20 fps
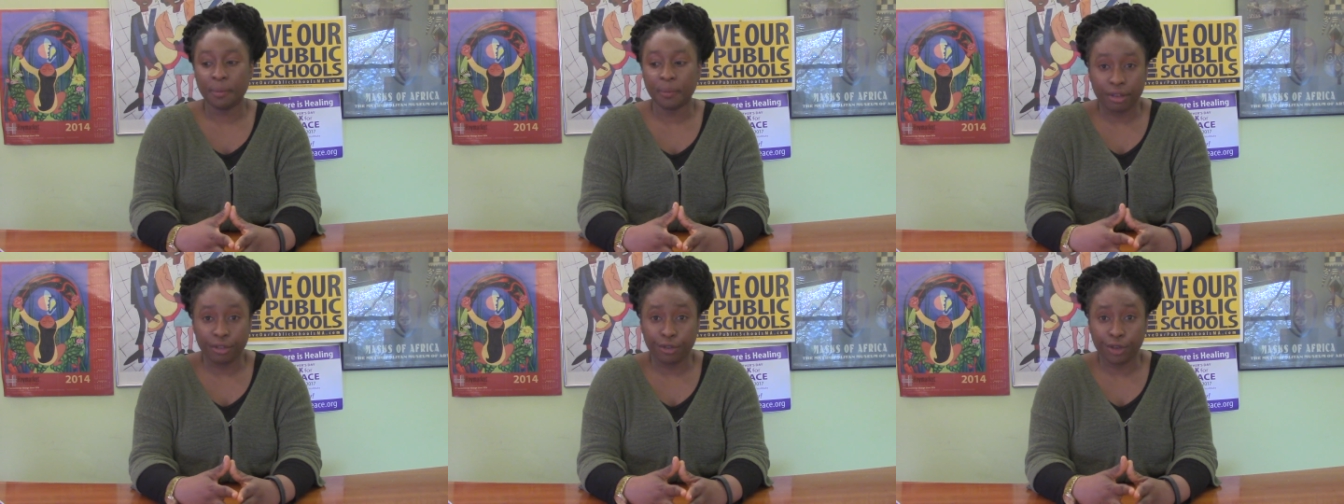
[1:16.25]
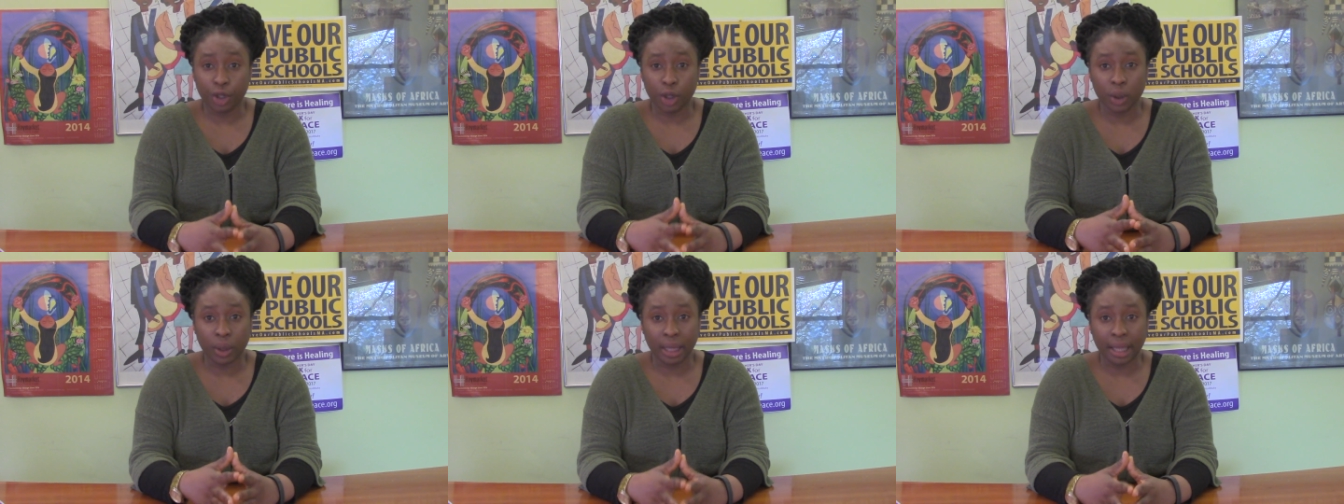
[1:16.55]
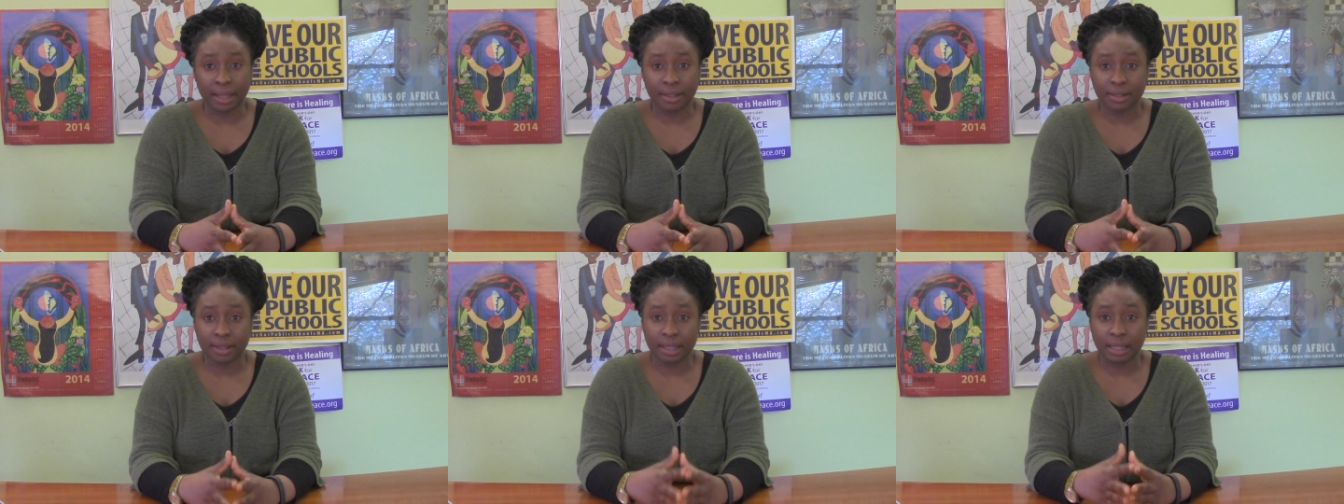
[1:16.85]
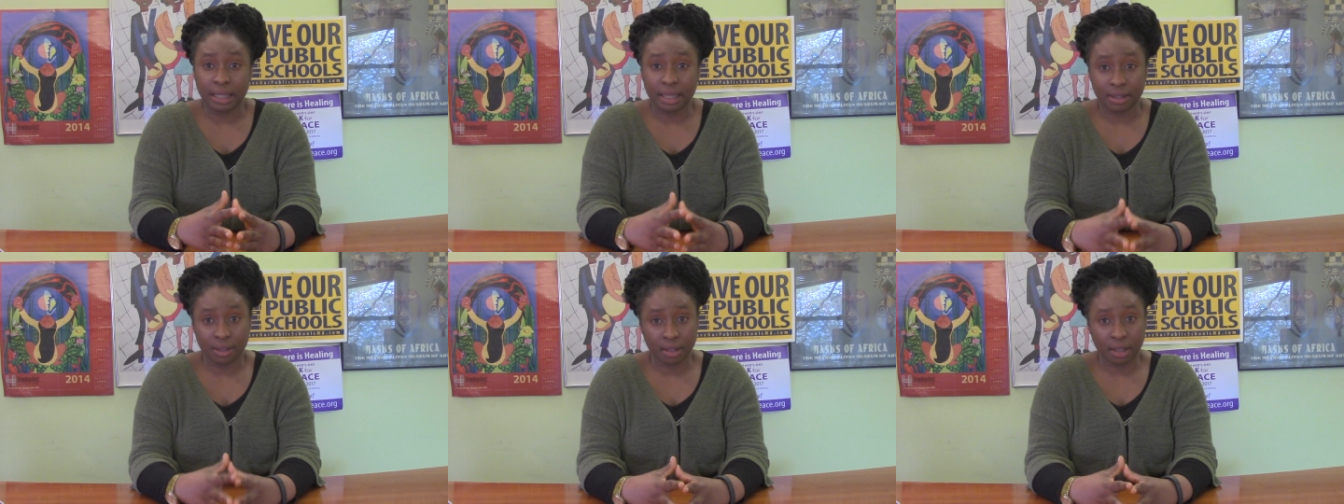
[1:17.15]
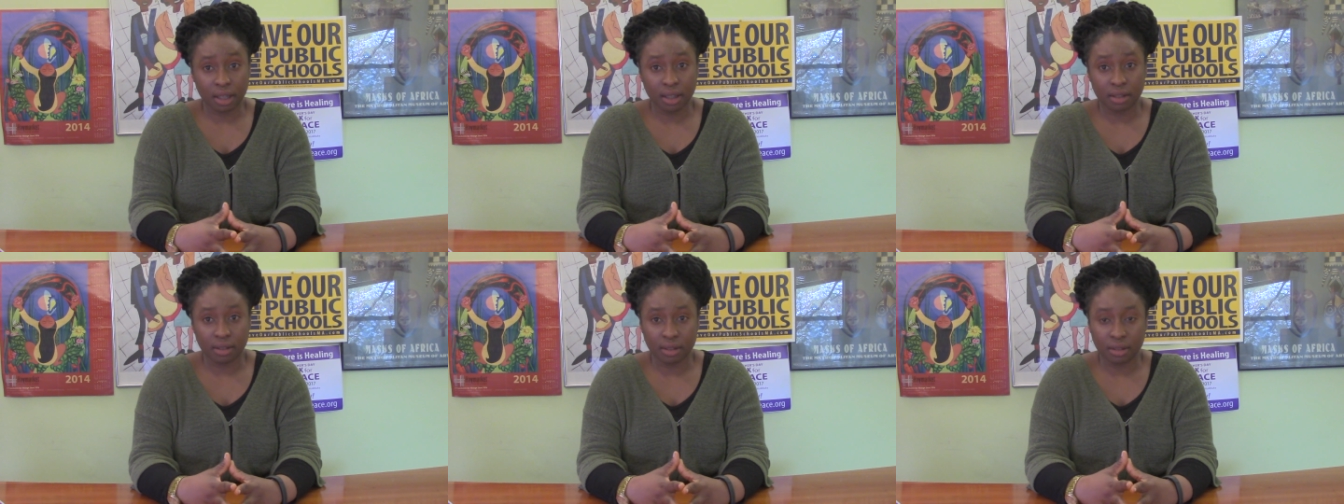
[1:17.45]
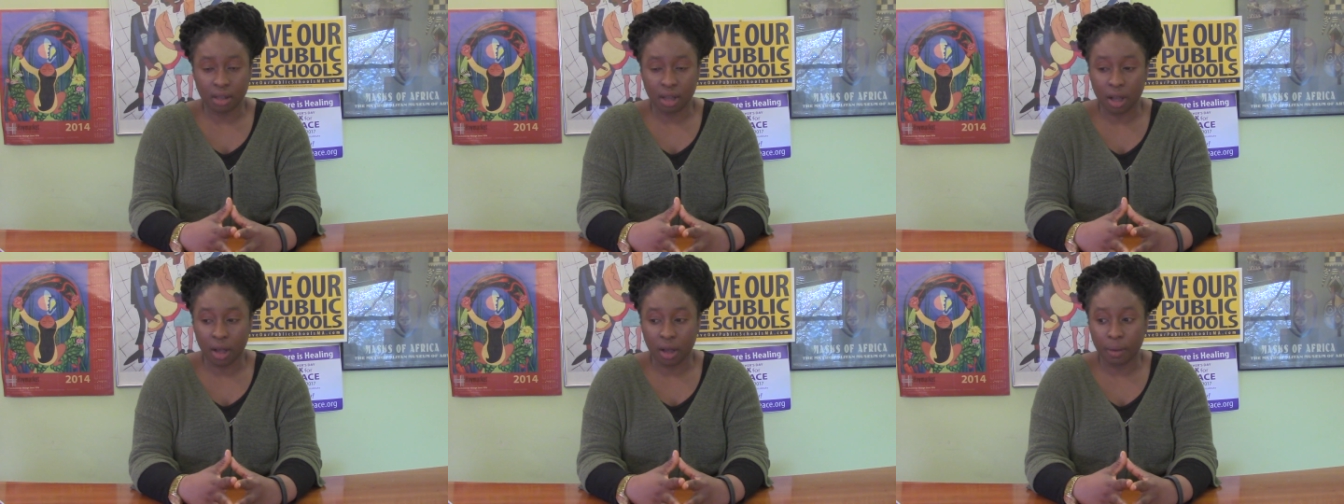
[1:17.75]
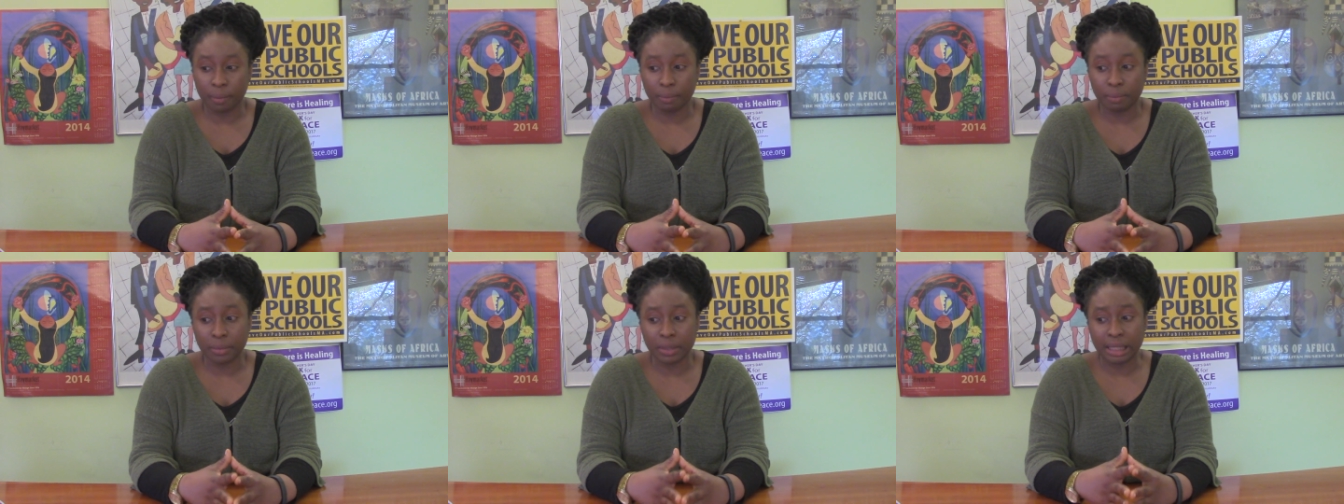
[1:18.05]
If you look at statistics,
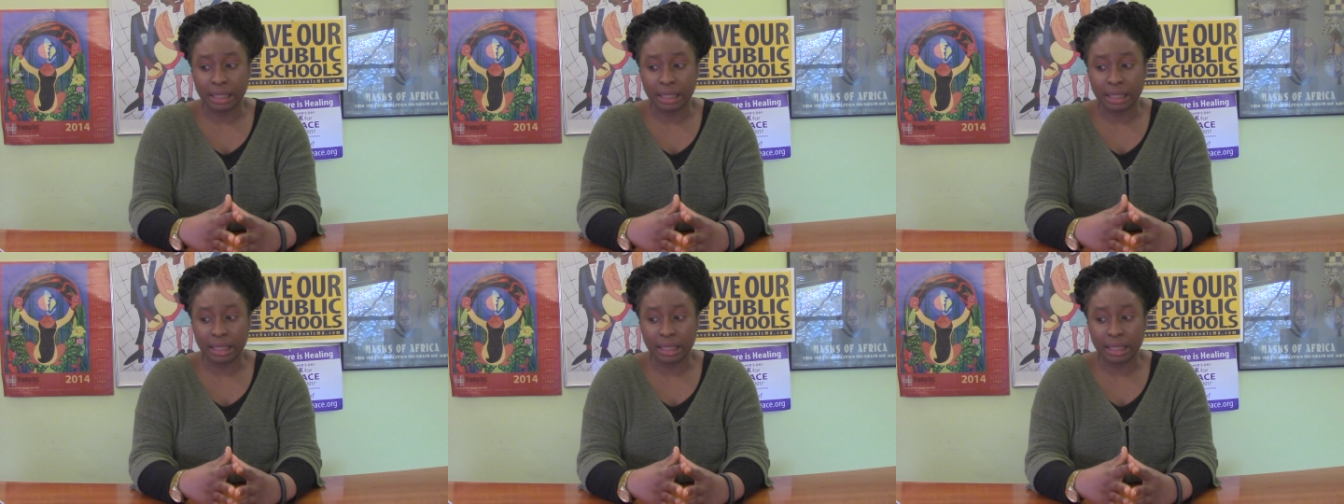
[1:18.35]
um,